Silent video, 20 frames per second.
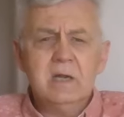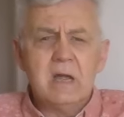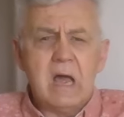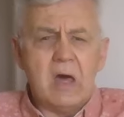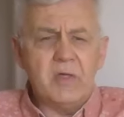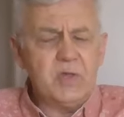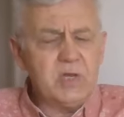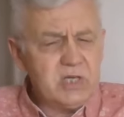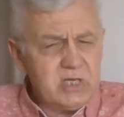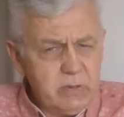I
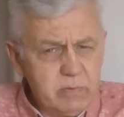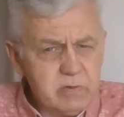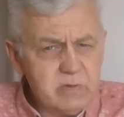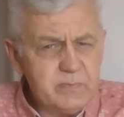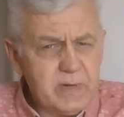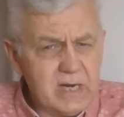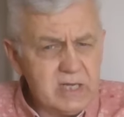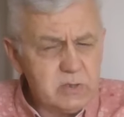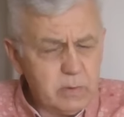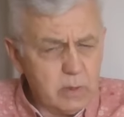think she was
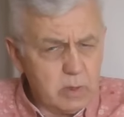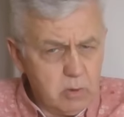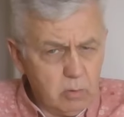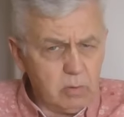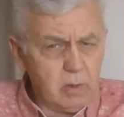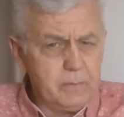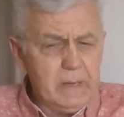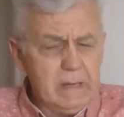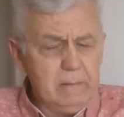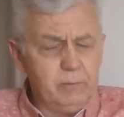married to a couple
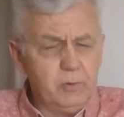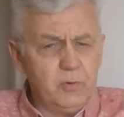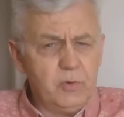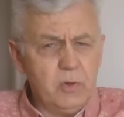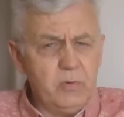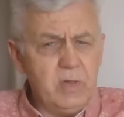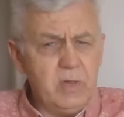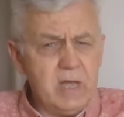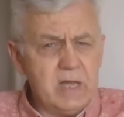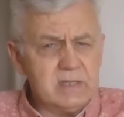of people through
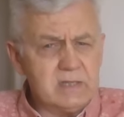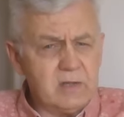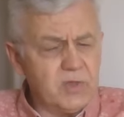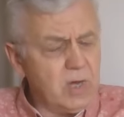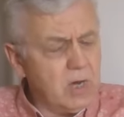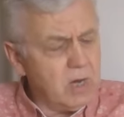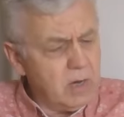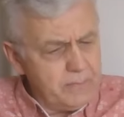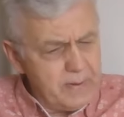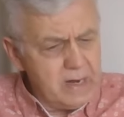the years. I
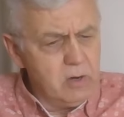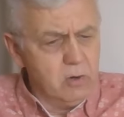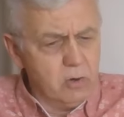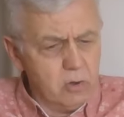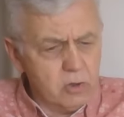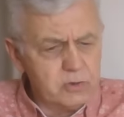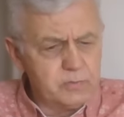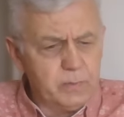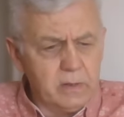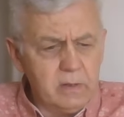thought, I bet her
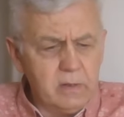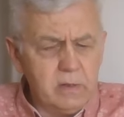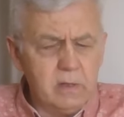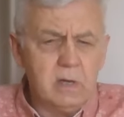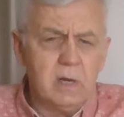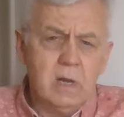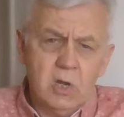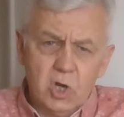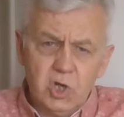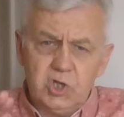husband,
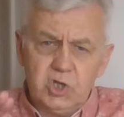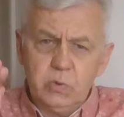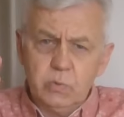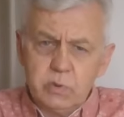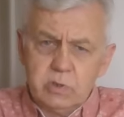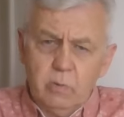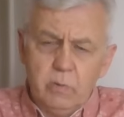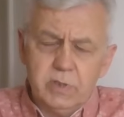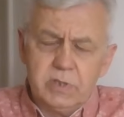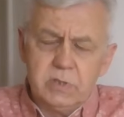as she was
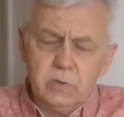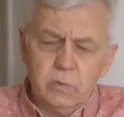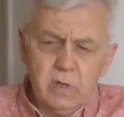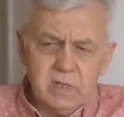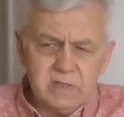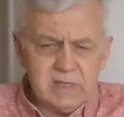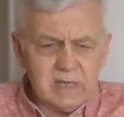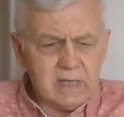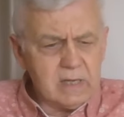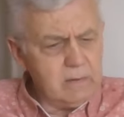going to work,
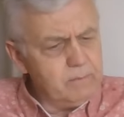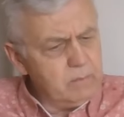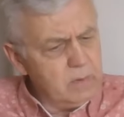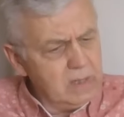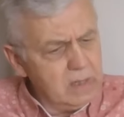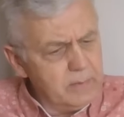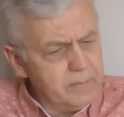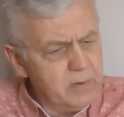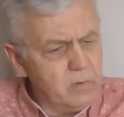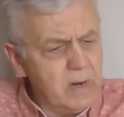said, well,
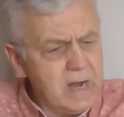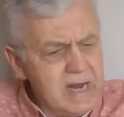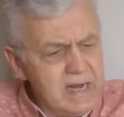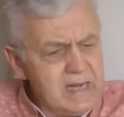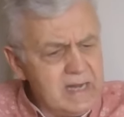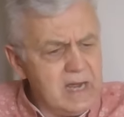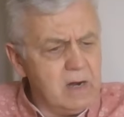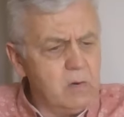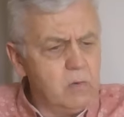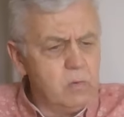I'm away
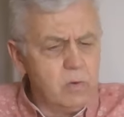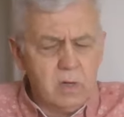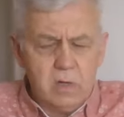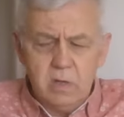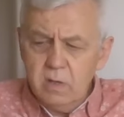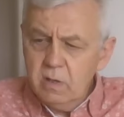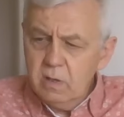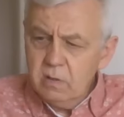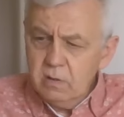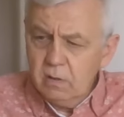now,
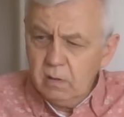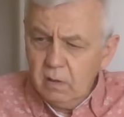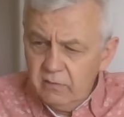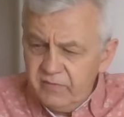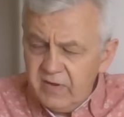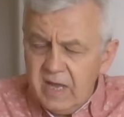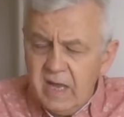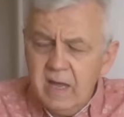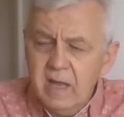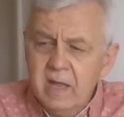
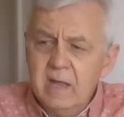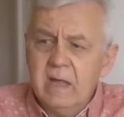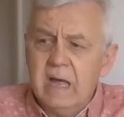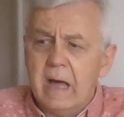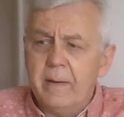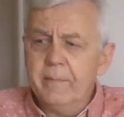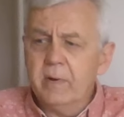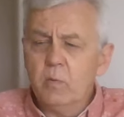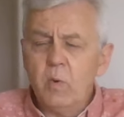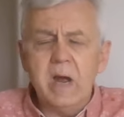lovey.
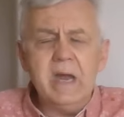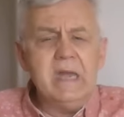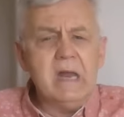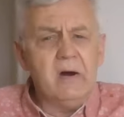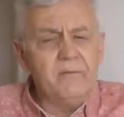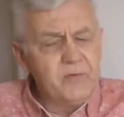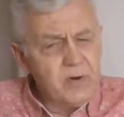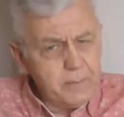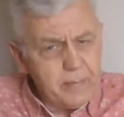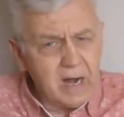I'm away now
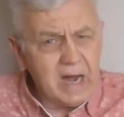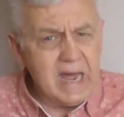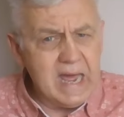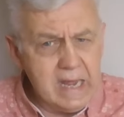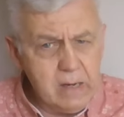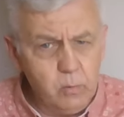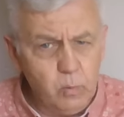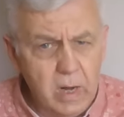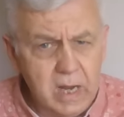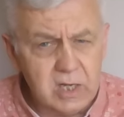for about
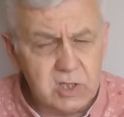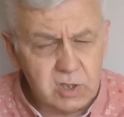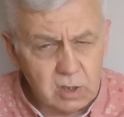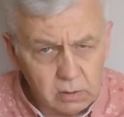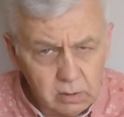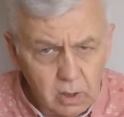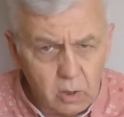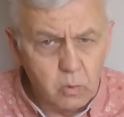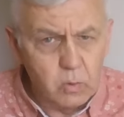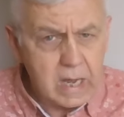8 weeks
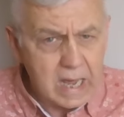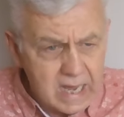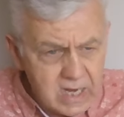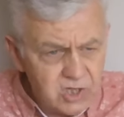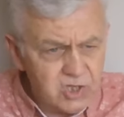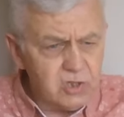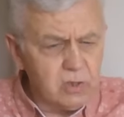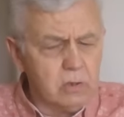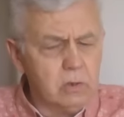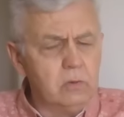on
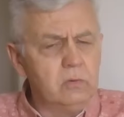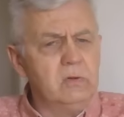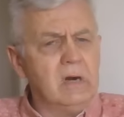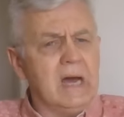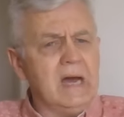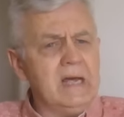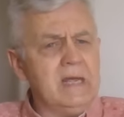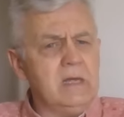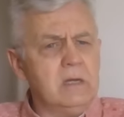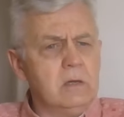location. Oh,
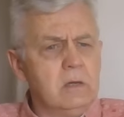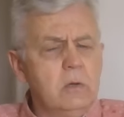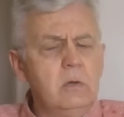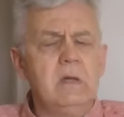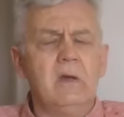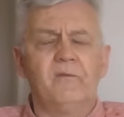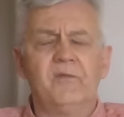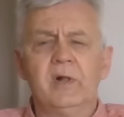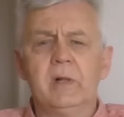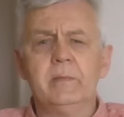right, who are
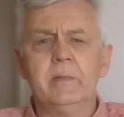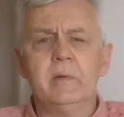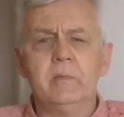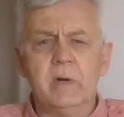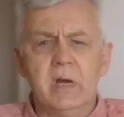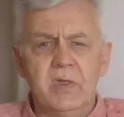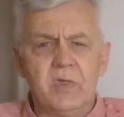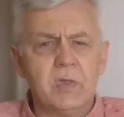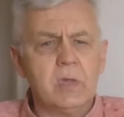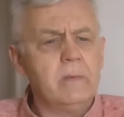you filming
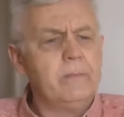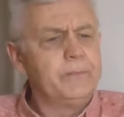with?